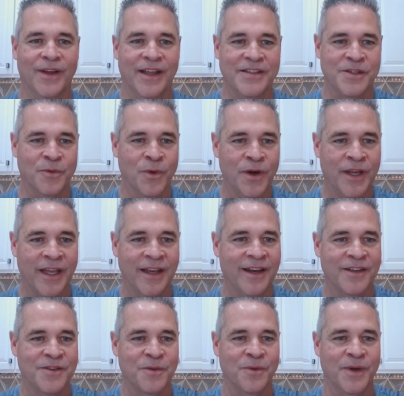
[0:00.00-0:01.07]
Is it
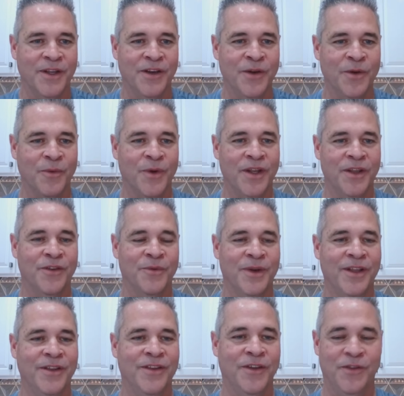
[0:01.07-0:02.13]
working? What are you doing?
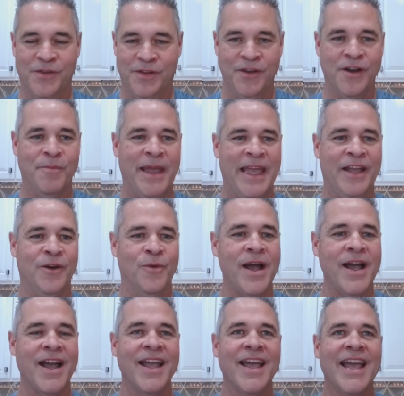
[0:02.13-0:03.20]
Do you still have pain or
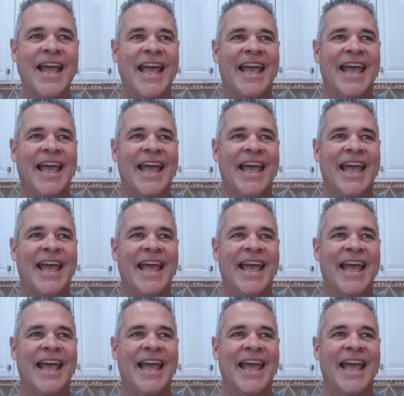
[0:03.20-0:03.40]
why?